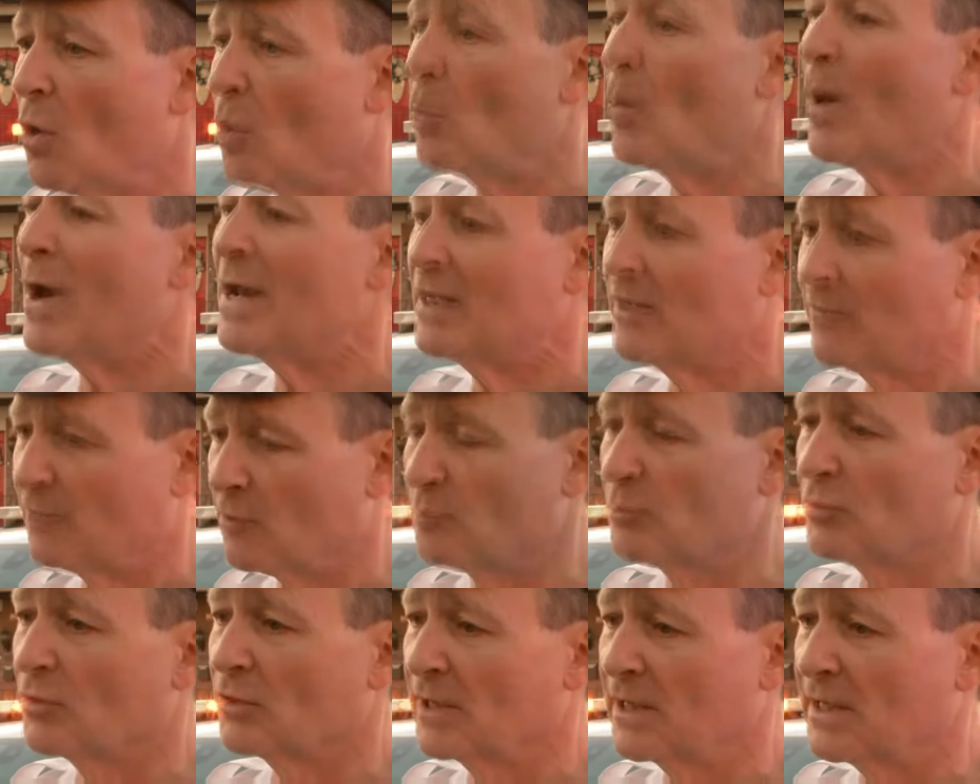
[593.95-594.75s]
waited
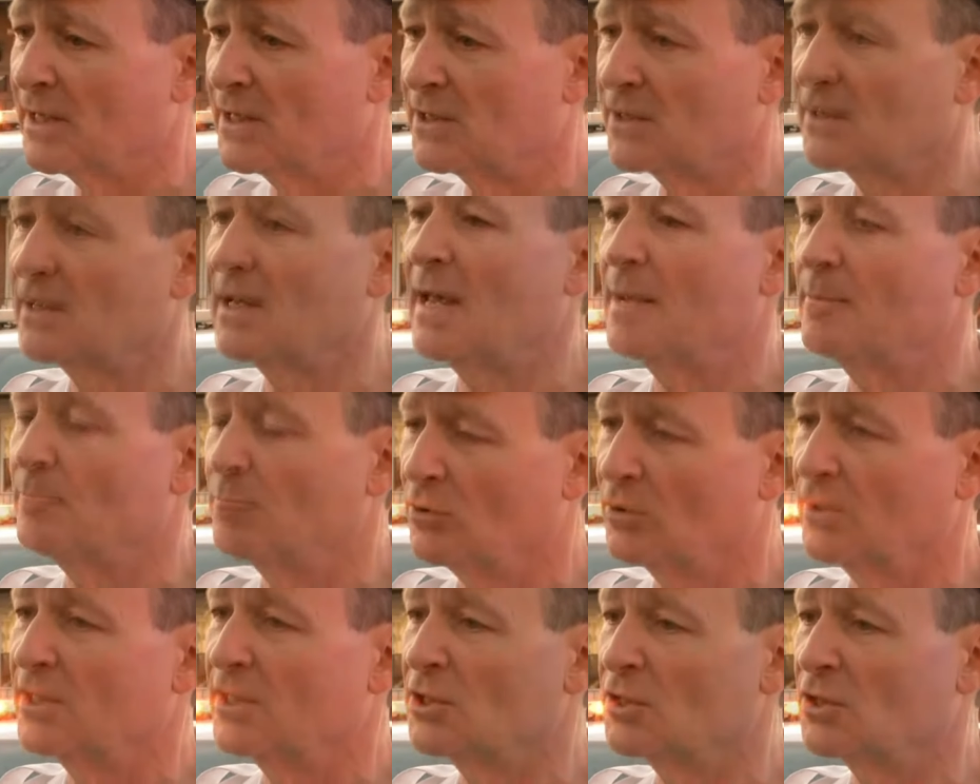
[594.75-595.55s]
for police, and
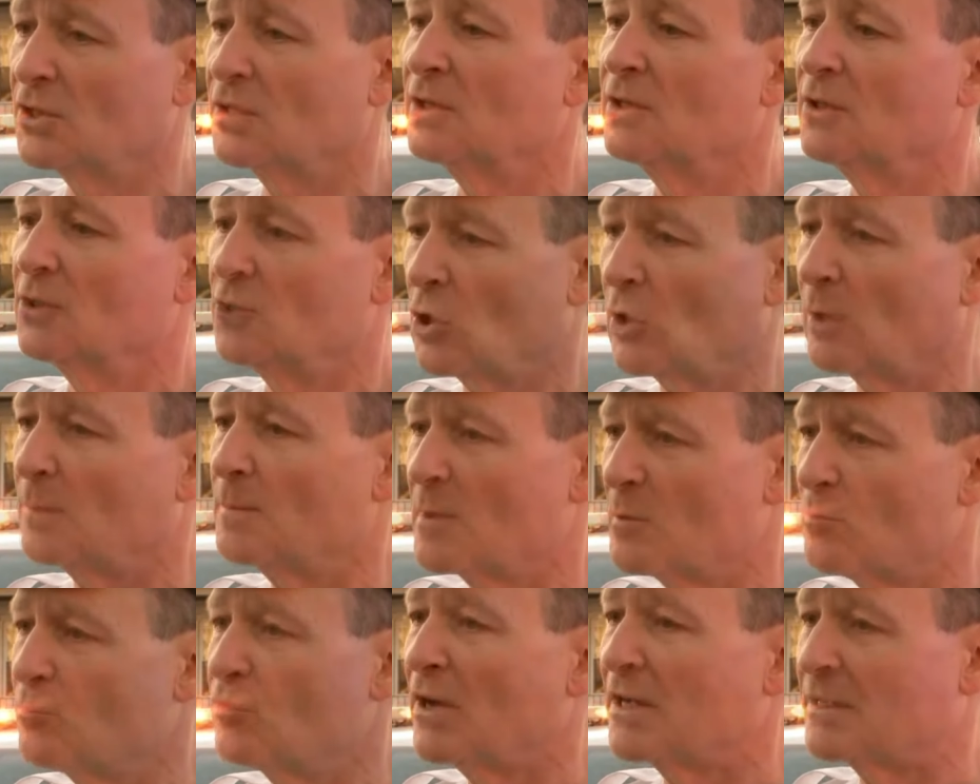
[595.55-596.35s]
police took
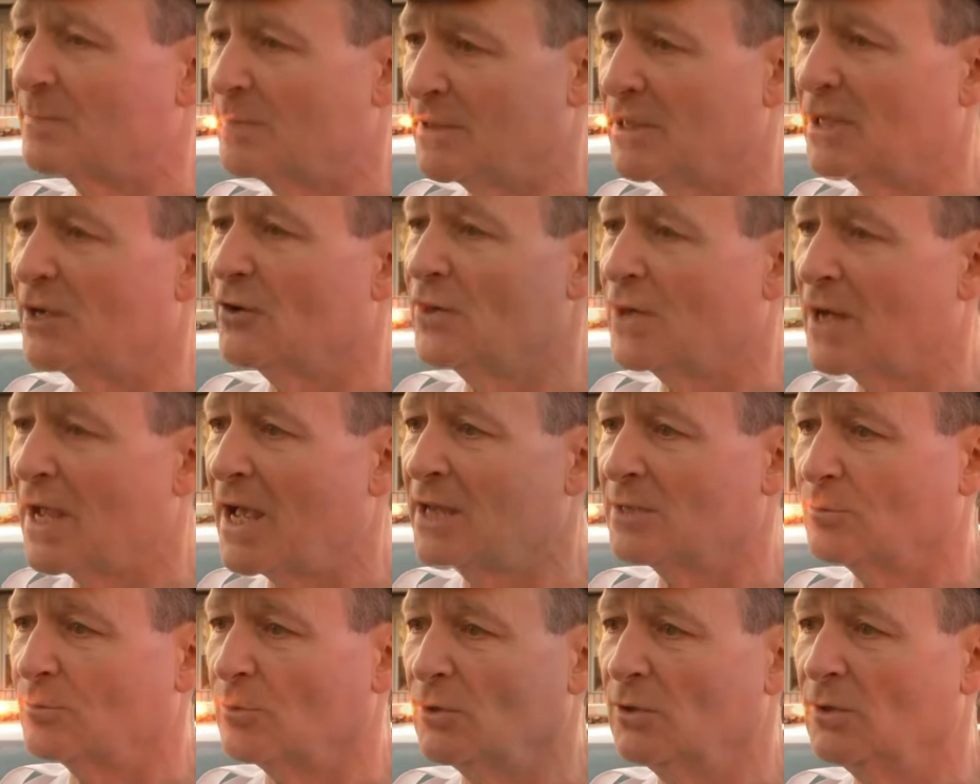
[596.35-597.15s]
them to Presbyterian
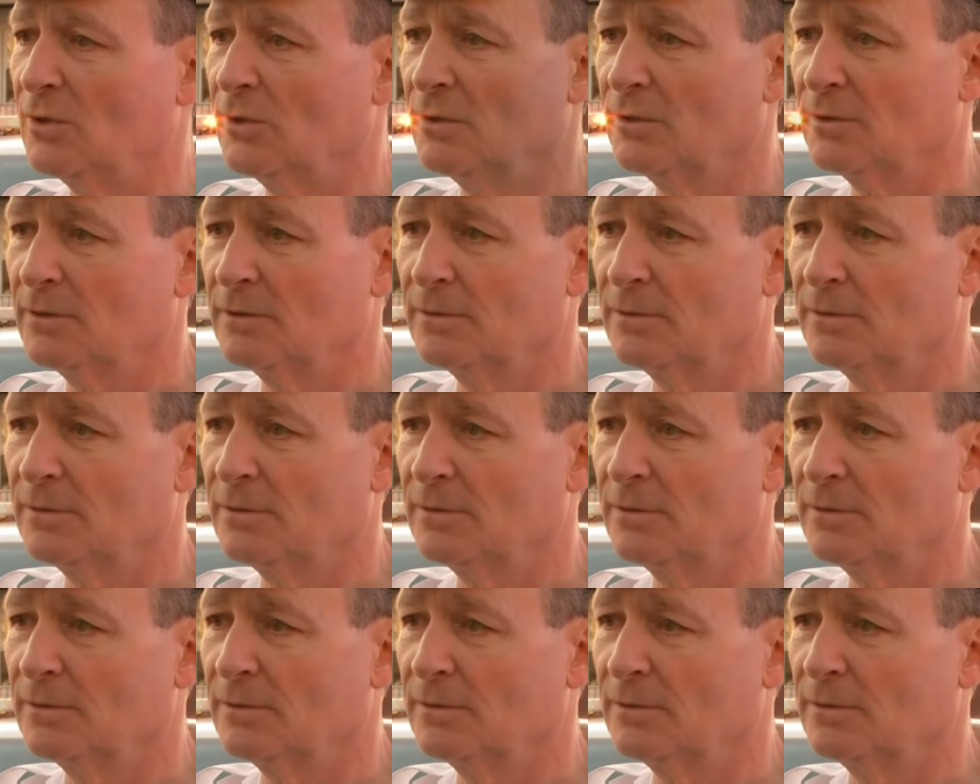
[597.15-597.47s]
Hospital.